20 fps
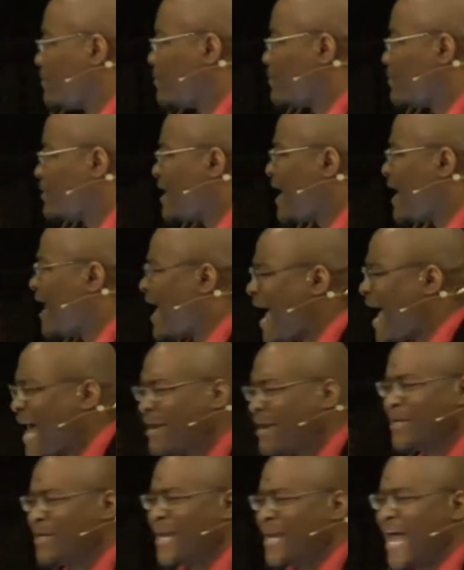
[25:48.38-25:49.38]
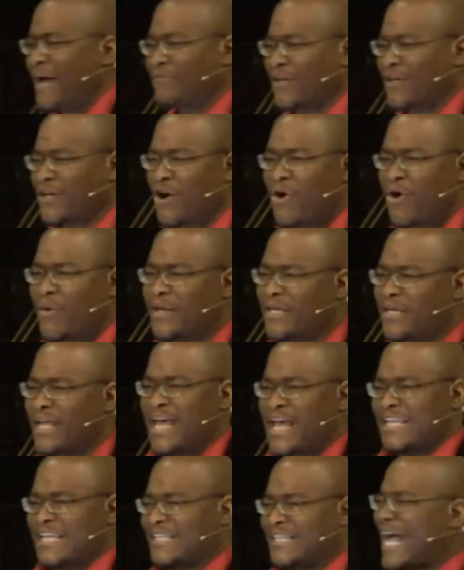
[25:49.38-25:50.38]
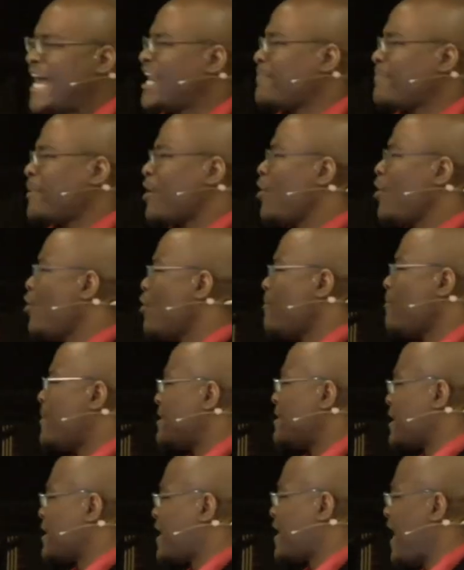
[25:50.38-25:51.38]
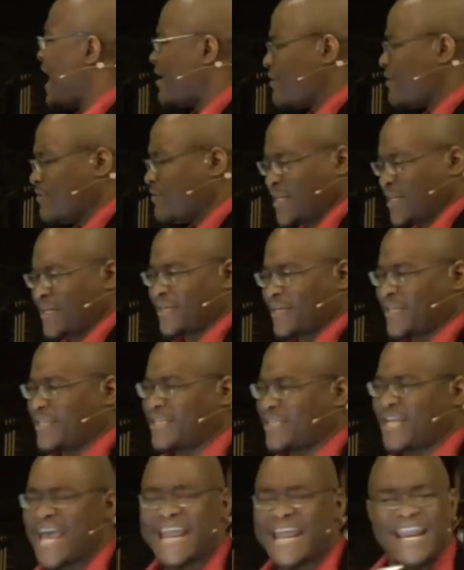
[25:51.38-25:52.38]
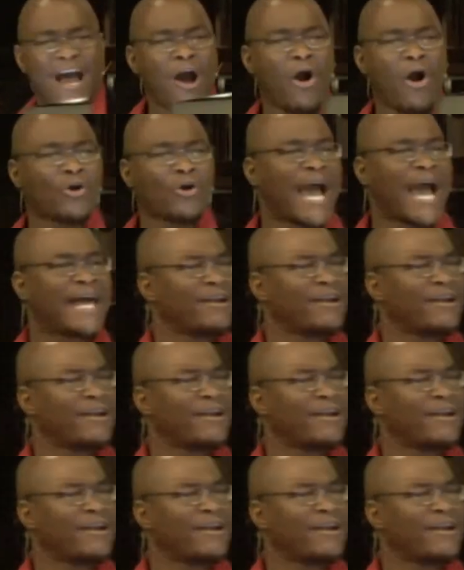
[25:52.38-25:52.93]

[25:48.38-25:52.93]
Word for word: that Adam didn't have to go and light up a whole bunch of candles and chant all kind